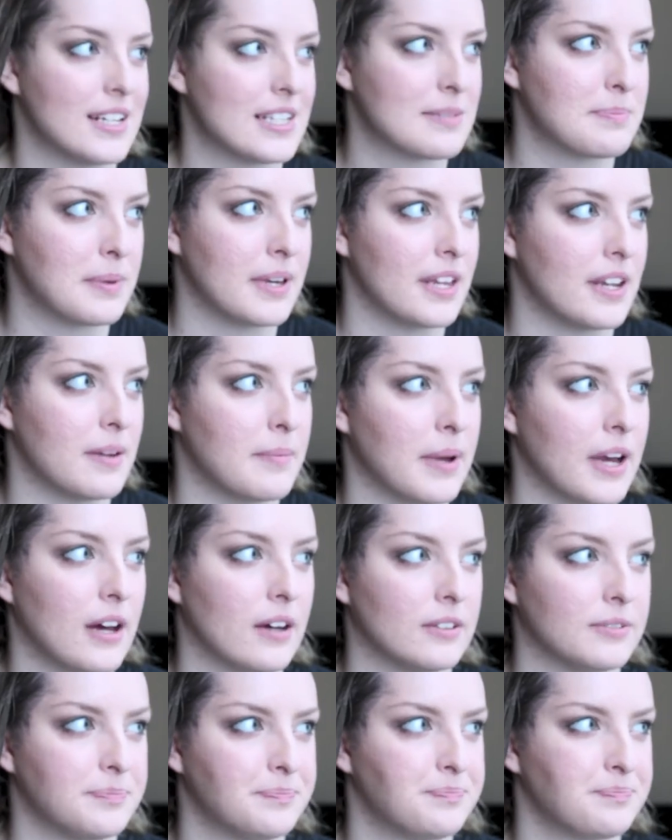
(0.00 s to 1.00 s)
It's been
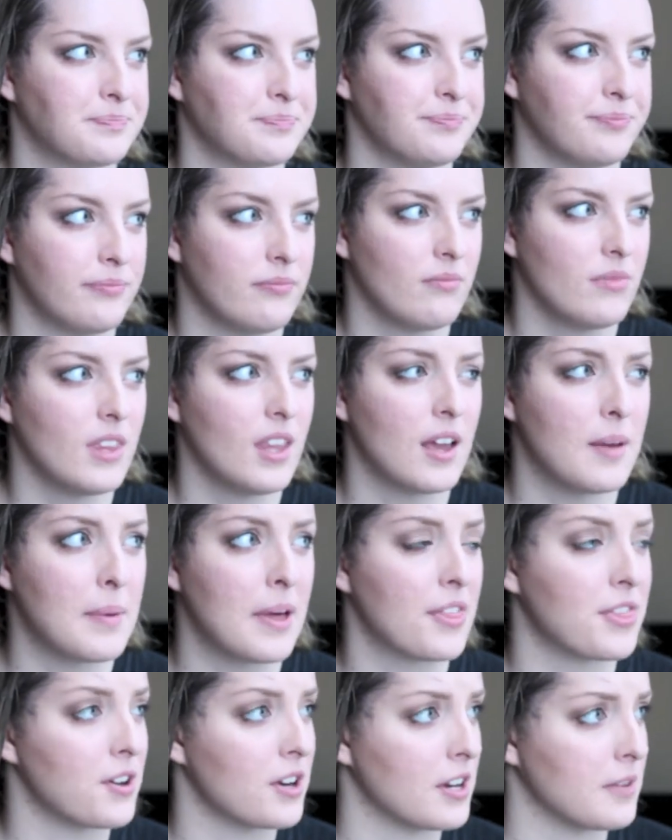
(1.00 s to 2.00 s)
about
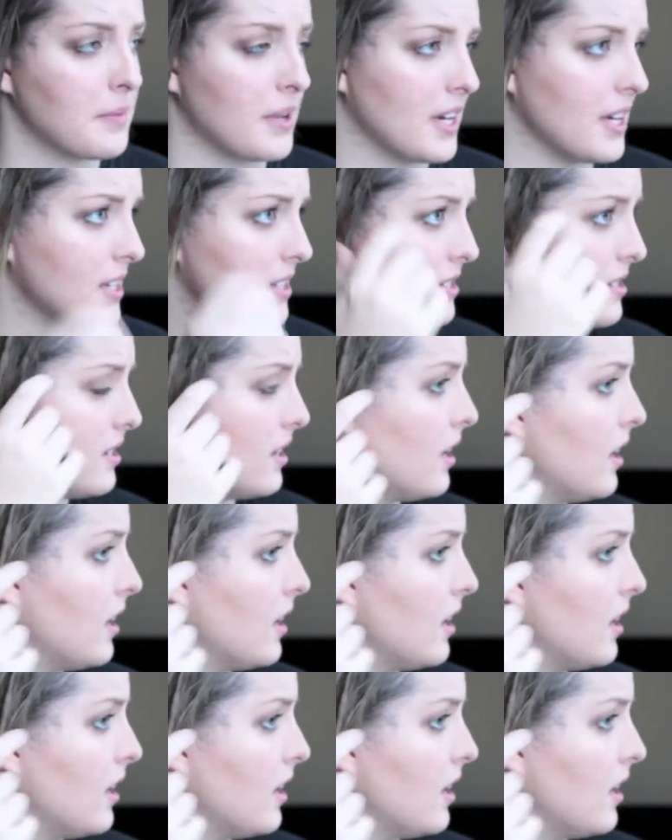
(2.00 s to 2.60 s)
30 minutes.